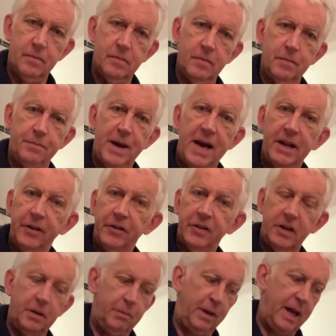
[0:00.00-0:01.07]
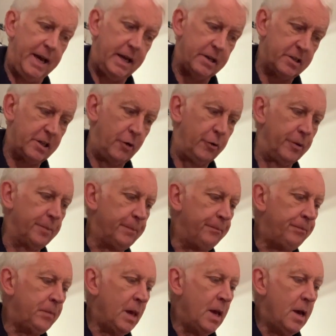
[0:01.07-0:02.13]
bend and play and so
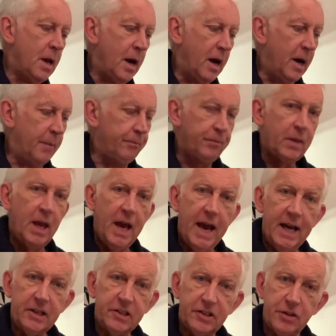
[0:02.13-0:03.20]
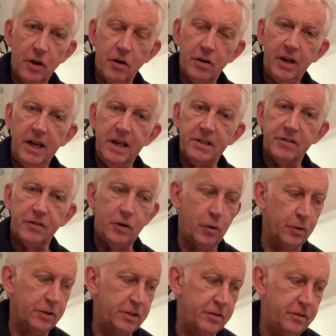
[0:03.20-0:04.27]
on. Headstock is, of
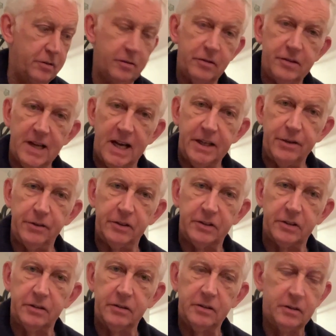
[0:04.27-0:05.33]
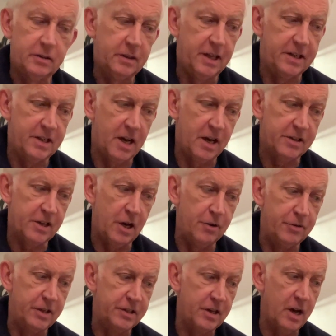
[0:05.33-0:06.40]
course, Daniel's Guitar's own
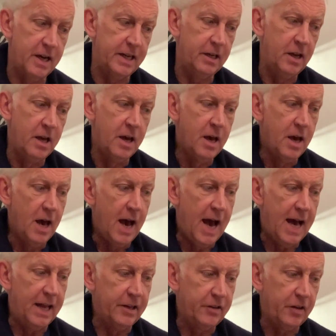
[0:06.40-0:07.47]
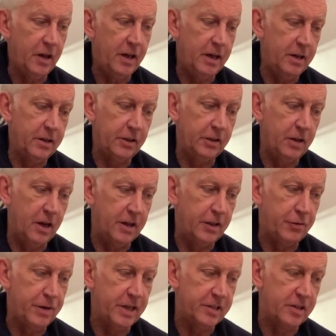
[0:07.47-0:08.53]
design, and
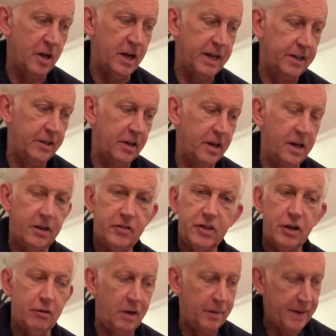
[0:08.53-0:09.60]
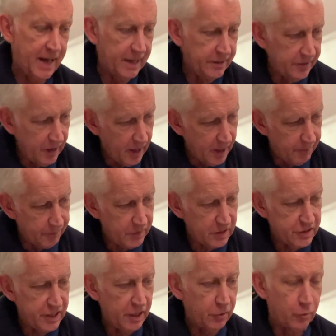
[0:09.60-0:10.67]
3-a-side tulip head
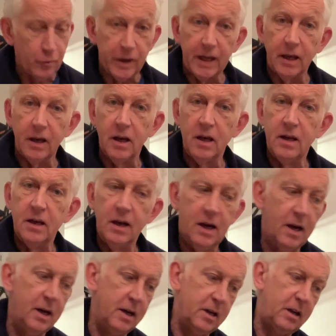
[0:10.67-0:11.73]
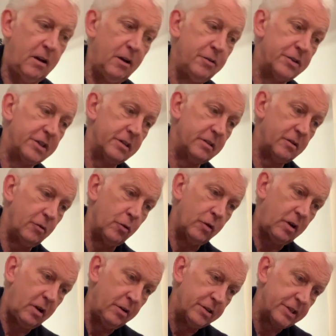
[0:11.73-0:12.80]
single ring Clusen or
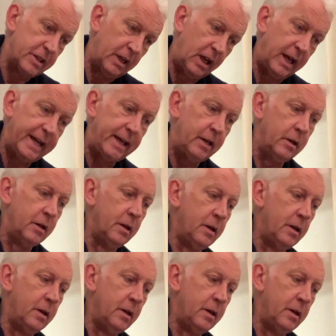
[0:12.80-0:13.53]
Clusen-alike